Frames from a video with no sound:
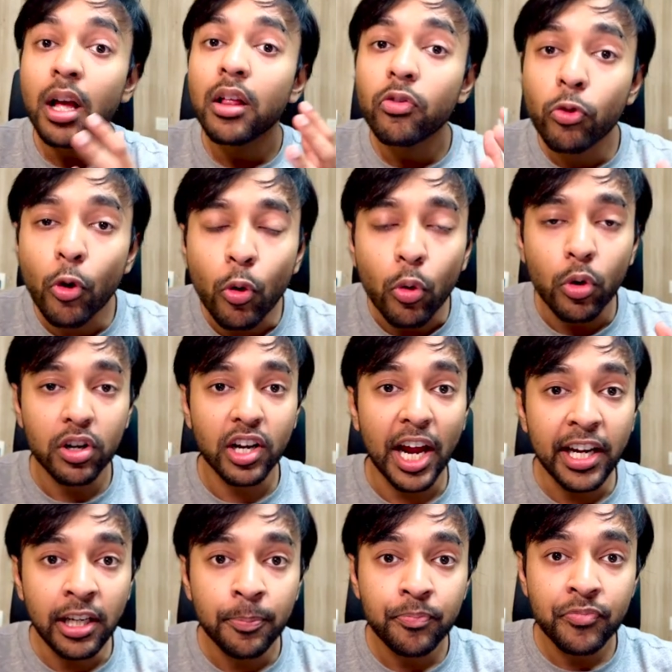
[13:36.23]
No,
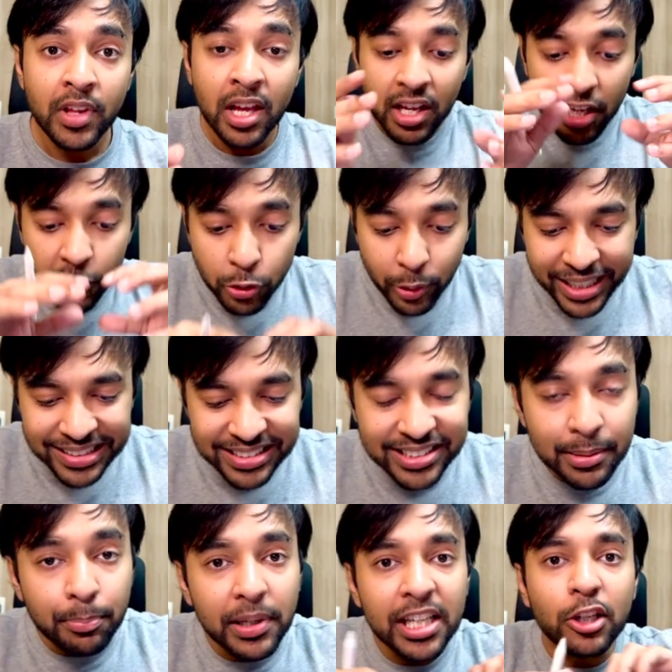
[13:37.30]
right? You can
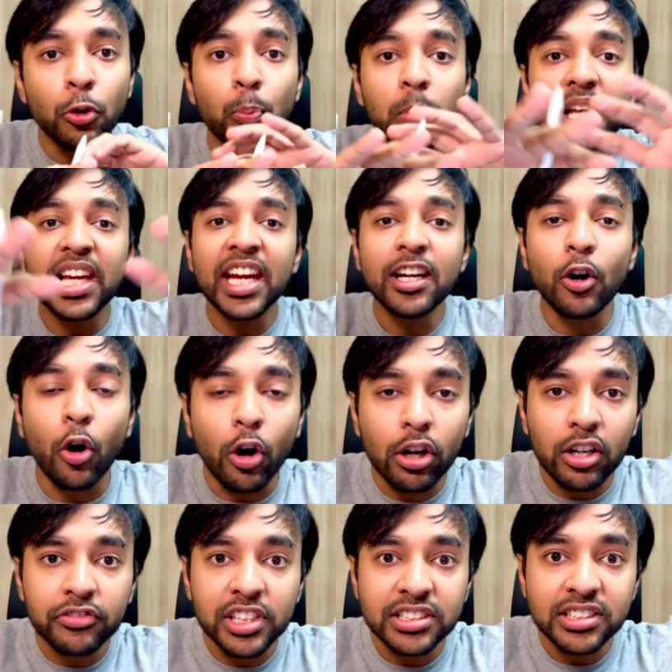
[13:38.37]
simply duplicate all
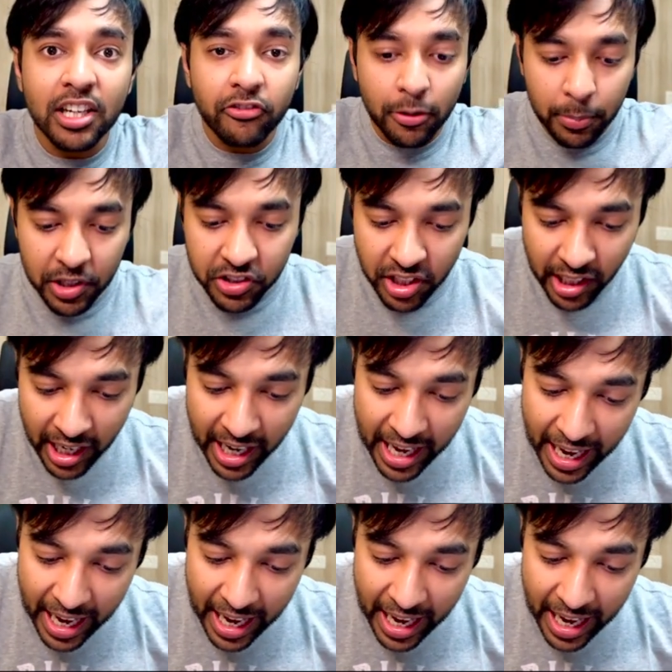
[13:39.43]
of this information